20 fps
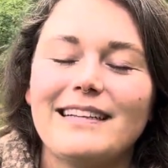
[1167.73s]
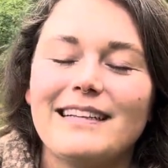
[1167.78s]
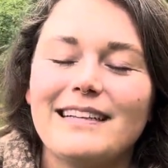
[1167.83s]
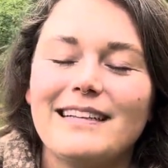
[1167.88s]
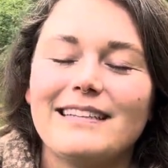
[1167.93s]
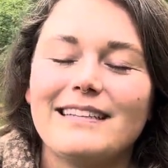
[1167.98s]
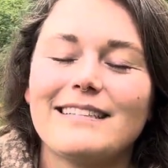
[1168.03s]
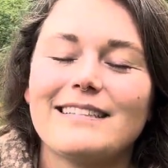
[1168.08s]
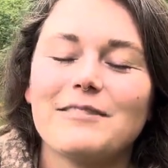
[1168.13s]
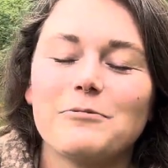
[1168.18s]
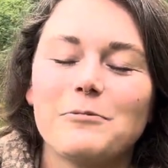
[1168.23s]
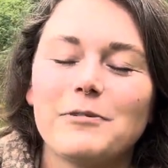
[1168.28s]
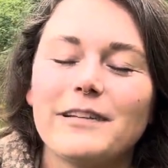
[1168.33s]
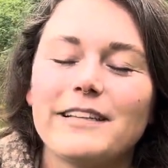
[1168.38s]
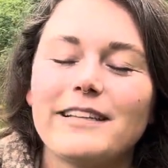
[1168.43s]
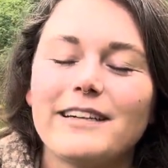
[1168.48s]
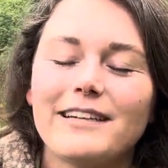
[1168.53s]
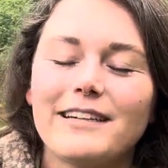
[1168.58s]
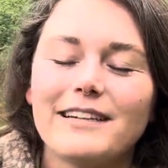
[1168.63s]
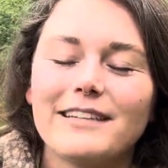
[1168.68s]
is
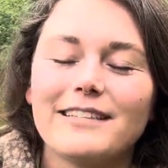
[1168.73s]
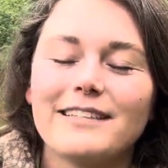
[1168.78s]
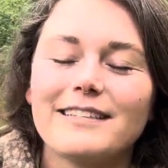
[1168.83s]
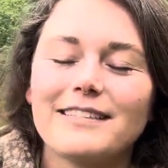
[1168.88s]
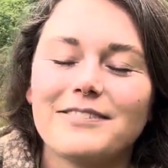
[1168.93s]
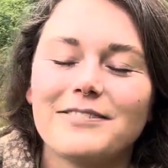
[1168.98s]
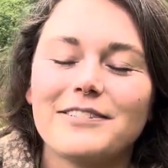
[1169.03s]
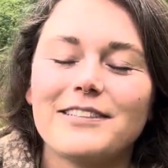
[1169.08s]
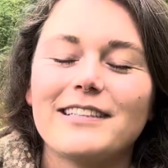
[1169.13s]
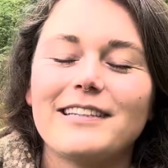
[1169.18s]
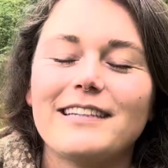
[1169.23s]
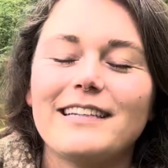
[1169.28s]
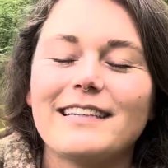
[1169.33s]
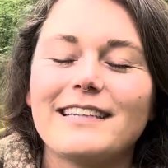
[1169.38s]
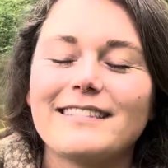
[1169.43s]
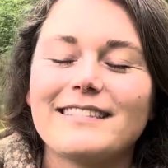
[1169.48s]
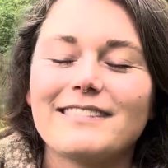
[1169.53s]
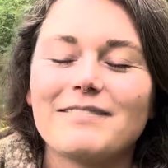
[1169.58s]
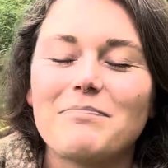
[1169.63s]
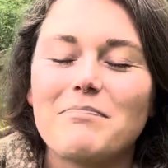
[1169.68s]
with us for the
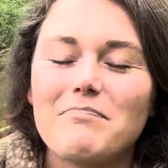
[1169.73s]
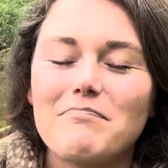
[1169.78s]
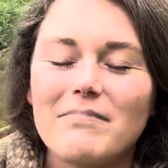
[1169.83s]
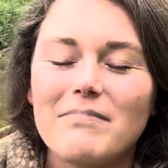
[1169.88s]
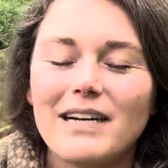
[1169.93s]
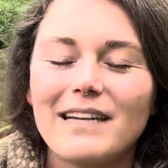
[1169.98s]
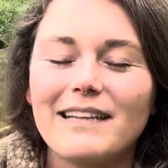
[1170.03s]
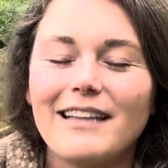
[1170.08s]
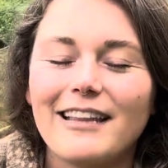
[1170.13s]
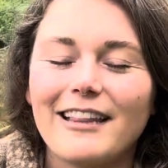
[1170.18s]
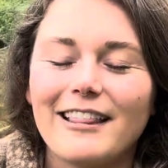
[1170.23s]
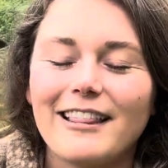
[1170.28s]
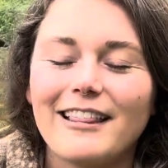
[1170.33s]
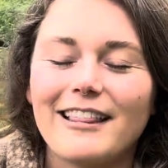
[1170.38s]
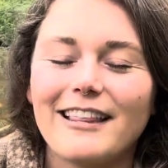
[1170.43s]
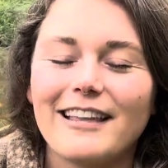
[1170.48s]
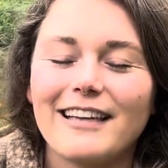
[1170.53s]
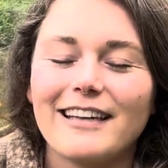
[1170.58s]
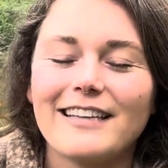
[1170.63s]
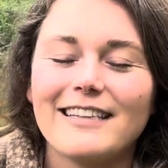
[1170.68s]
next month
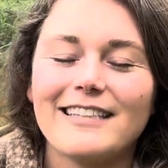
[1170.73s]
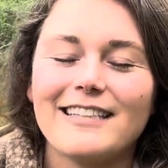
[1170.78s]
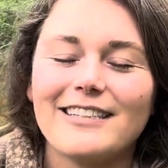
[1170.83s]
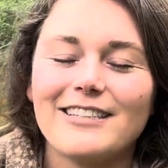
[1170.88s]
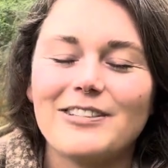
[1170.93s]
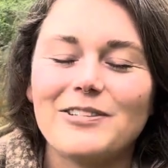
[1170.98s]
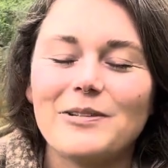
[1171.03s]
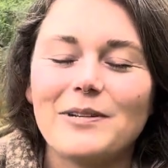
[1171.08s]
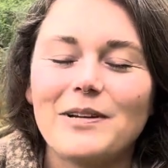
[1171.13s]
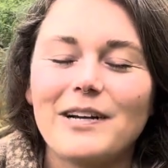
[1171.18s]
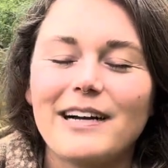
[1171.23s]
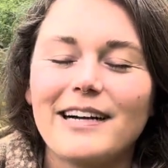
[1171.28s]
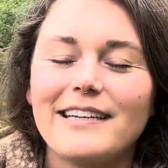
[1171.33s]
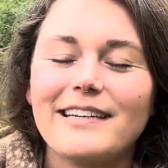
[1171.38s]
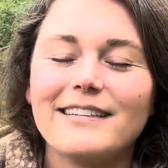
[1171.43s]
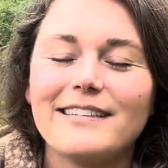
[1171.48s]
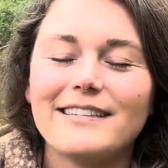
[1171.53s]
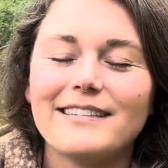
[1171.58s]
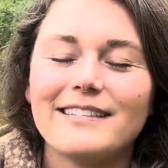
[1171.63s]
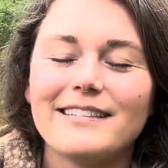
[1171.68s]
to guide
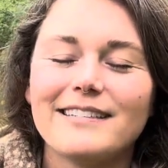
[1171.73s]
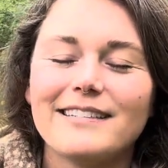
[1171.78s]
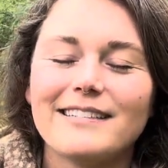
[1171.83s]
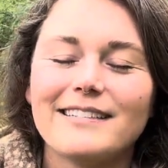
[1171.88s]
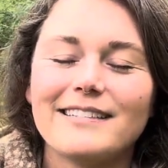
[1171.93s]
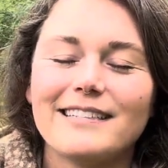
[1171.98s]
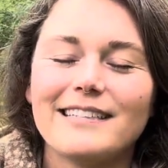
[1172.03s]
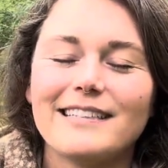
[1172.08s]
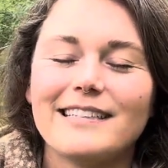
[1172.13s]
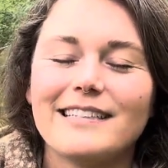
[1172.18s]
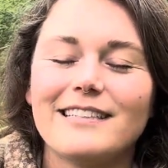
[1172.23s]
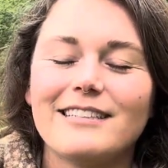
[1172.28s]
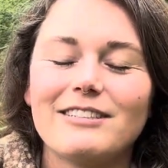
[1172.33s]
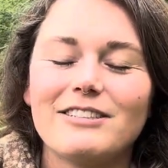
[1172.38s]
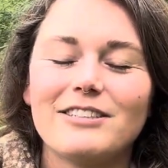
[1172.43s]
us and